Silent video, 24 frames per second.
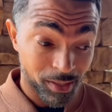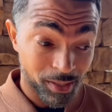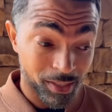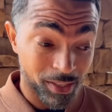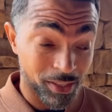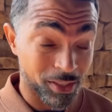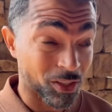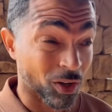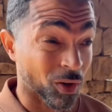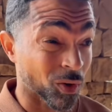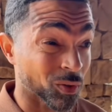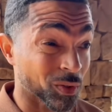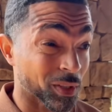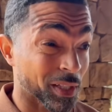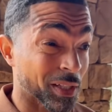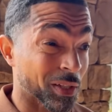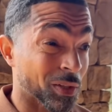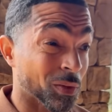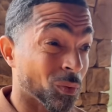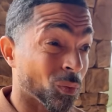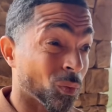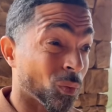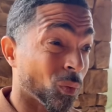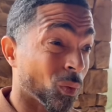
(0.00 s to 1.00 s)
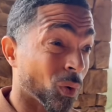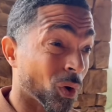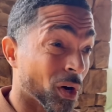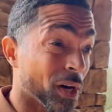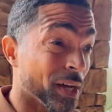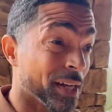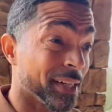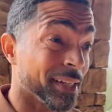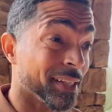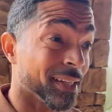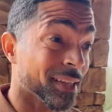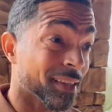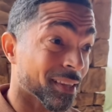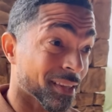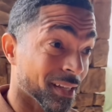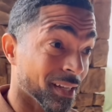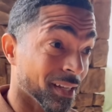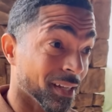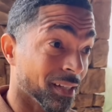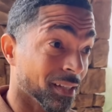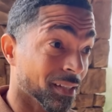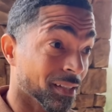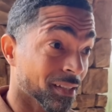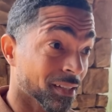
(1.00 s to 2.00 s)
is only one
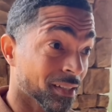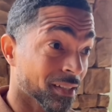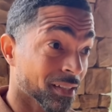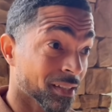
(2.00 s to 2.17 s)
thing.